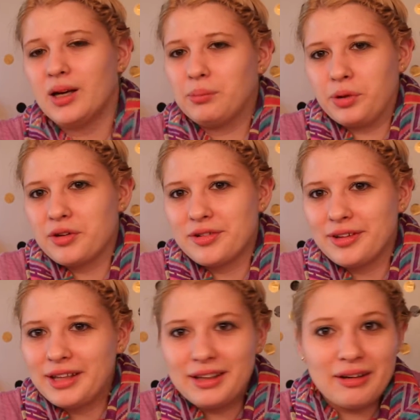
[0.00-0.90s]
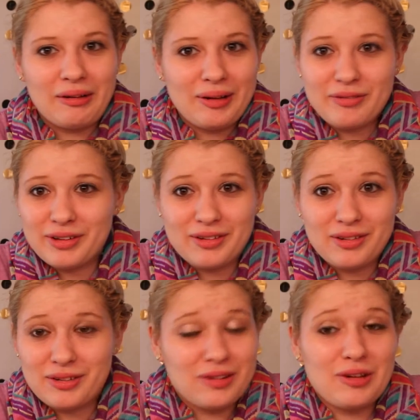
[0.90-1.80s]
Personally, you know, if it's
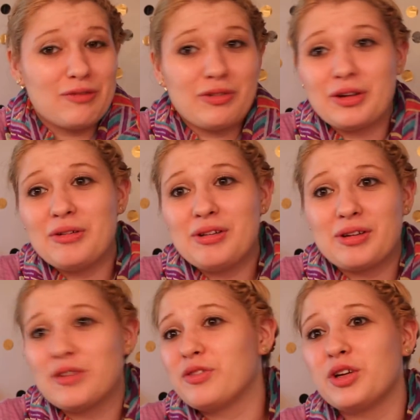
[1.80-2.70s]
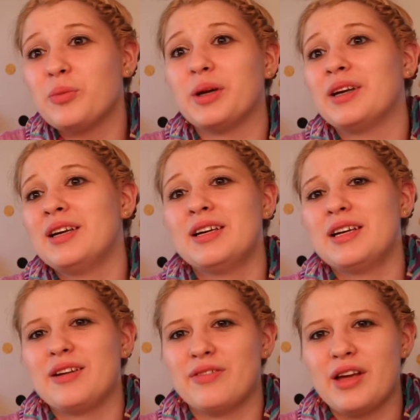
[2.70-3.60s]
good for you, it's good for you, but
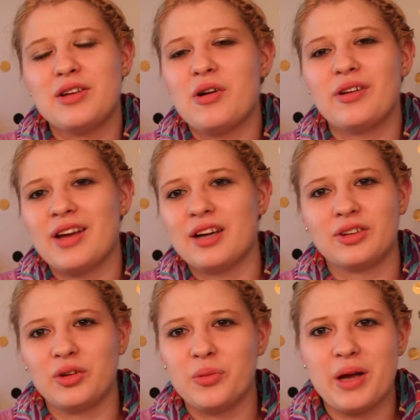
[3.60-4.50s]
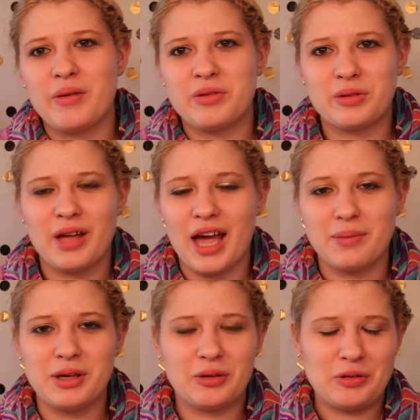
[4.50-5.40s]
if a doctor told me I had to
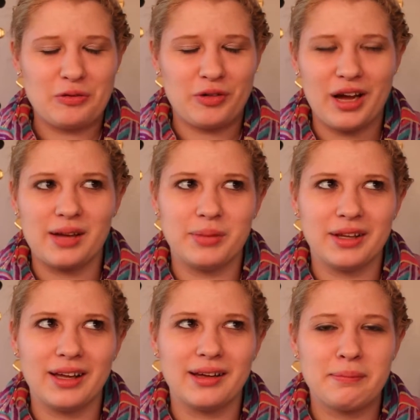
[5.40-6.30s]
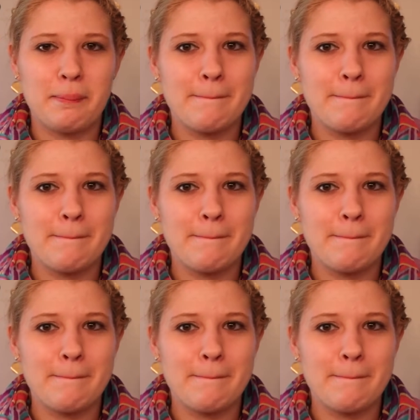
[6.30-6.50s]
be gluten-free, I'd be like,